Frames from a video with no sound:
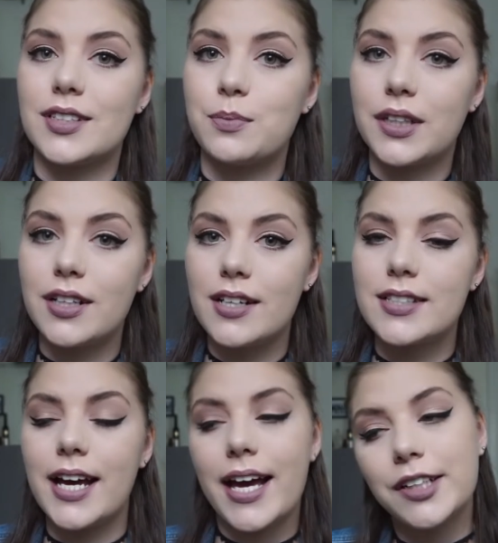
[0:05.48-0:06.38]
this
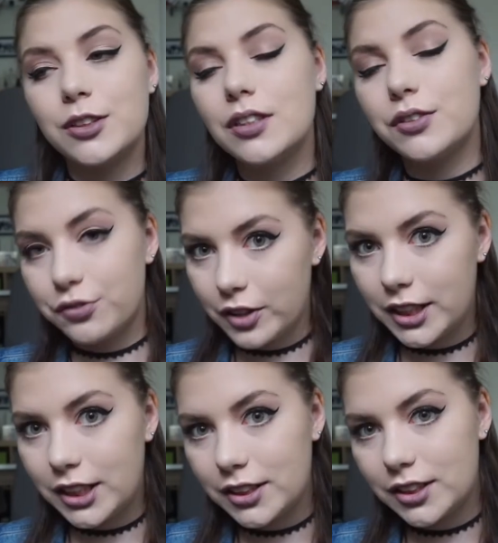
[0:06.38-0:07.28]
because I actually
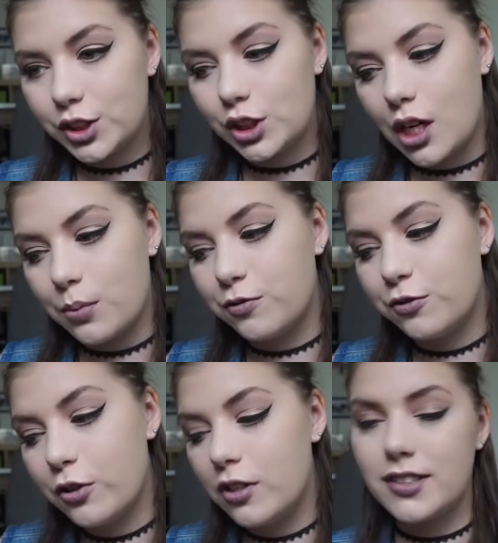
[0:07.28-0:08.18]
finished some
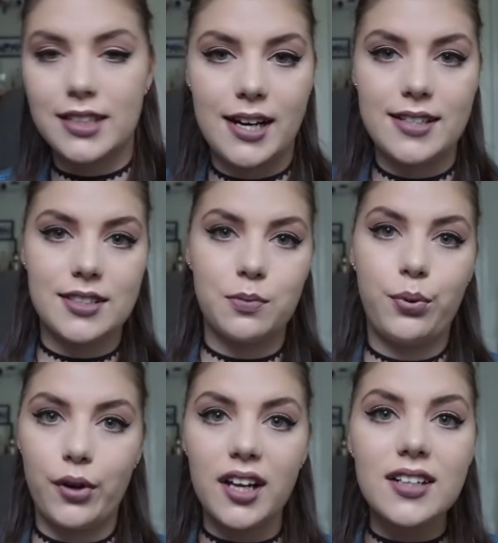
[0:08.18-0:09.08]
full-size
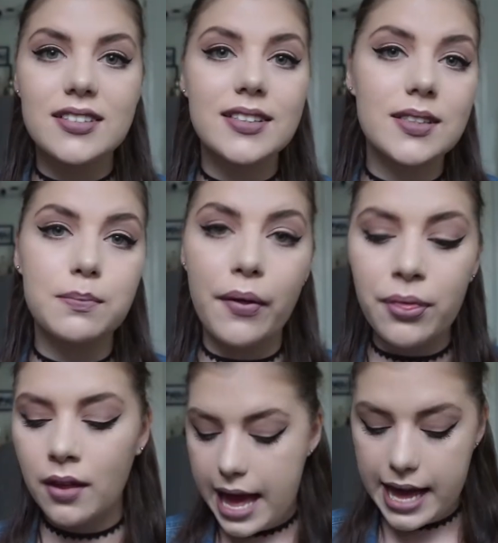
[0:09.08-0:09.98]
products this
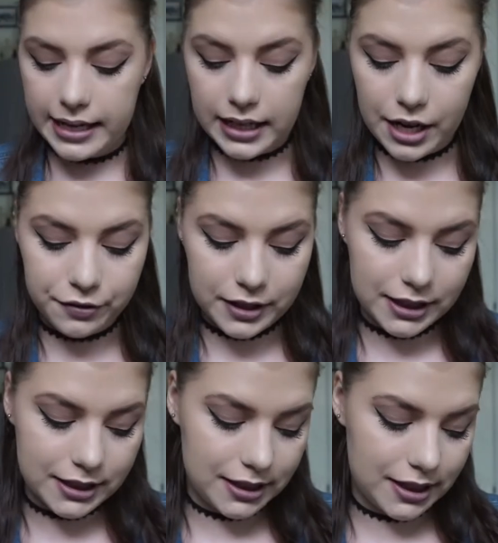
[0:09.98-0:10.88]
month and I
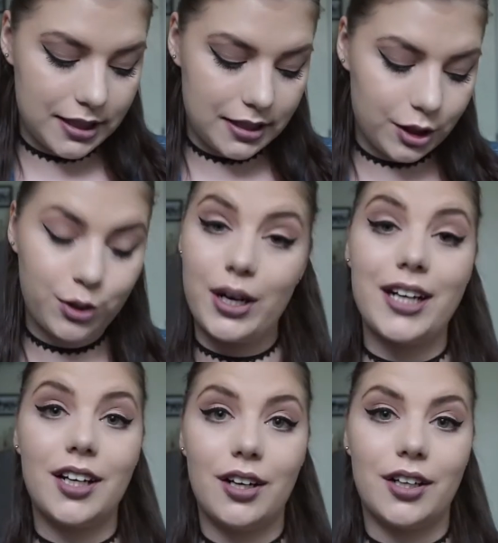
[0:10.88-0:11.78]
finished
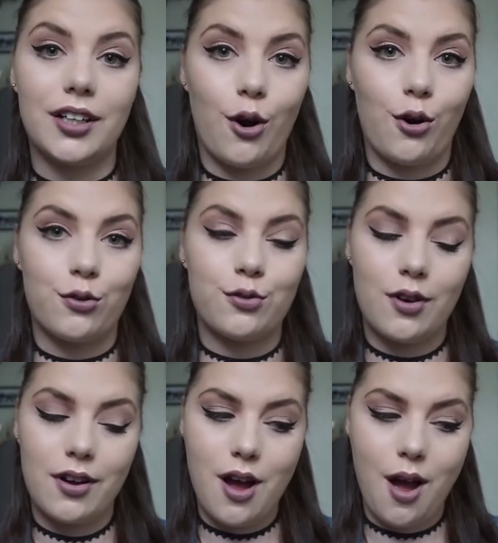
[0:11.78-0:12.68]
quite a lot of
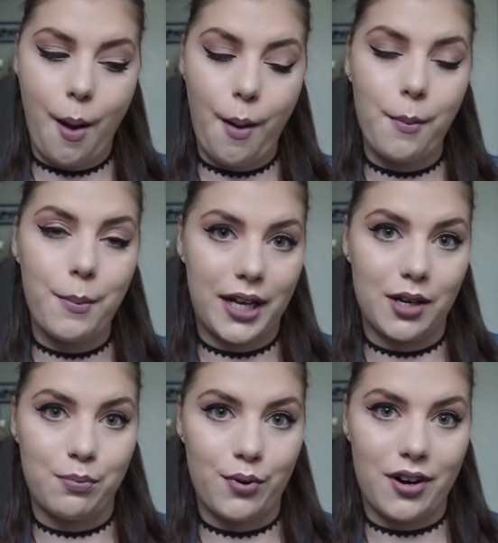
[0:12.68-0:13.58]

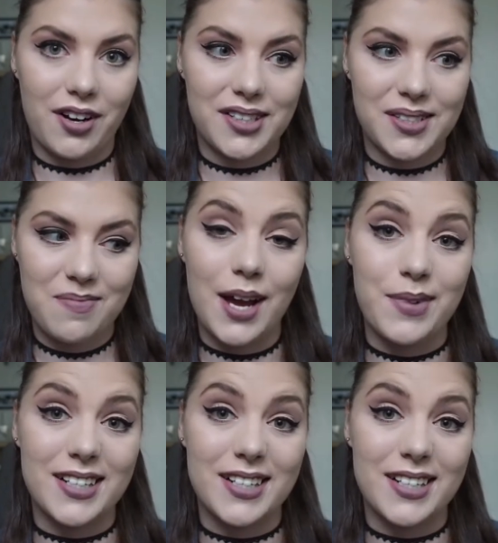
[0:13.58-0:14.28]
makeup products. I'm